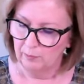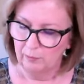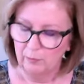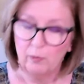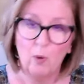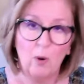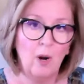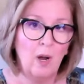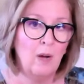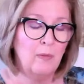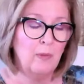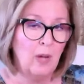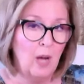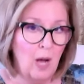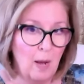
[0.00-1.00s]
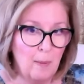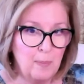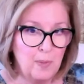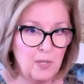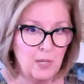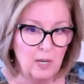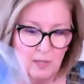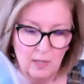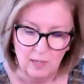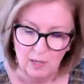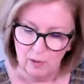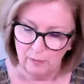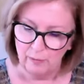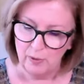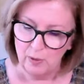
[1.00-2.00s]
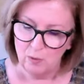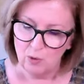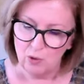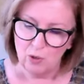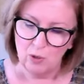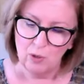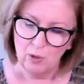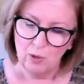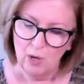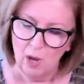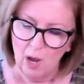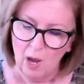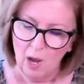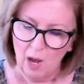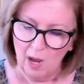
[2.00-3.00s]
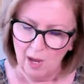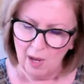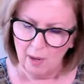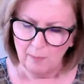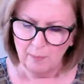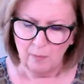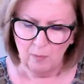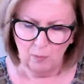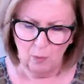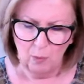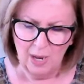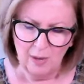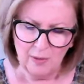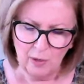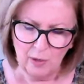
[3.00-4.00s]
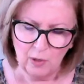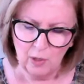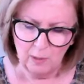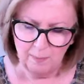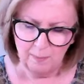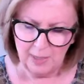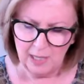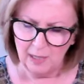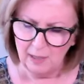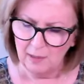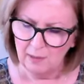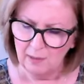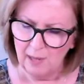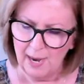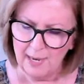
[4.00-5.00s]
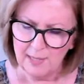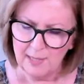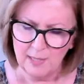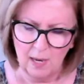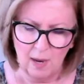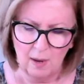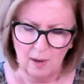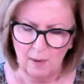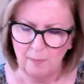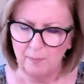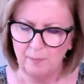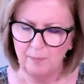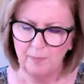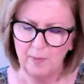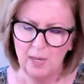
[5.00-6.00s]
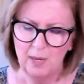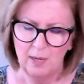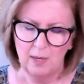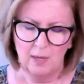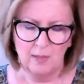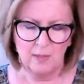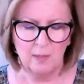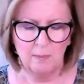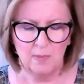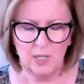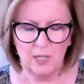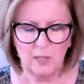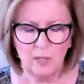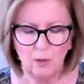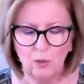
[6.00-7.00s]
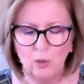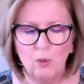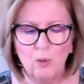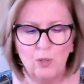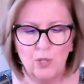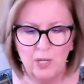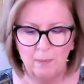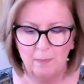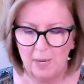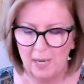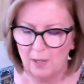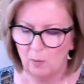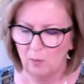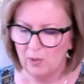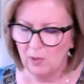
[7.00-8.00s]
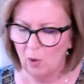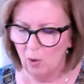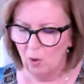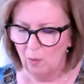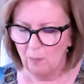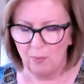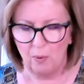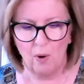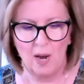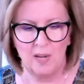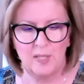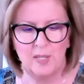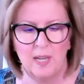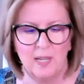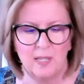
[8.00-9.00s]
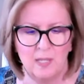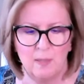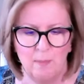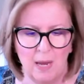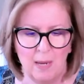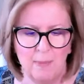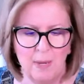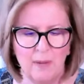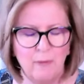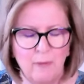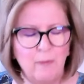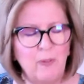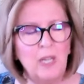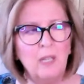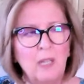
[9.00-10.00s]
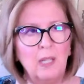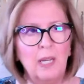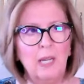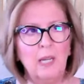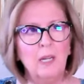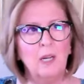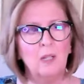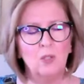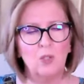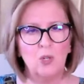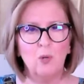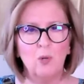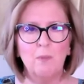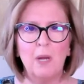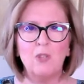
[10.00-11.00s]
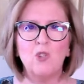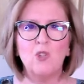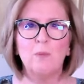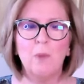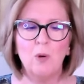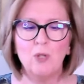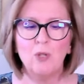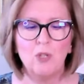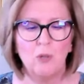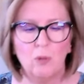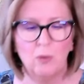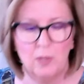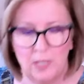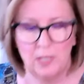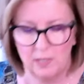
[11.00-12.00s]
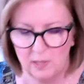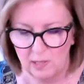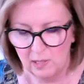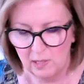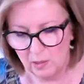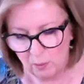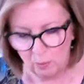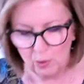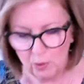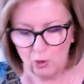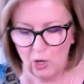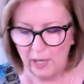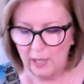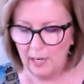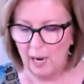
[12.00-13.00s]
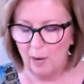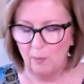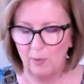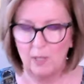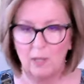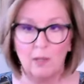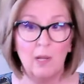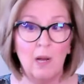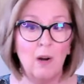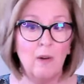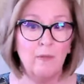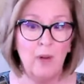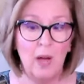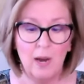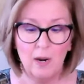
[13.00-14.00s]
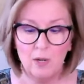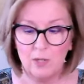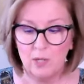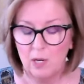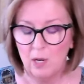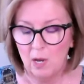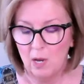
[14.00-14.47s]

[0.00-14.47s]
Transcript: Four of Cups in the near future. Um, well, there could be like some, some disillusionment with the whole process, maybe feeling too much emotional distance. We'll check it out with the clarifiers.